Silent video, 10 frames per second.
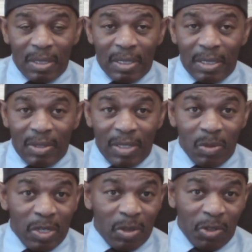I said,
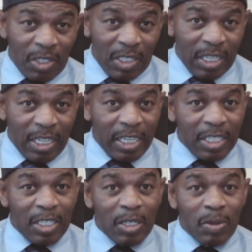we know she's not
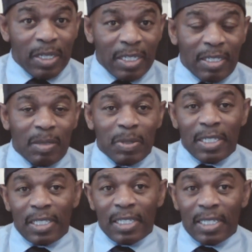ADOS, but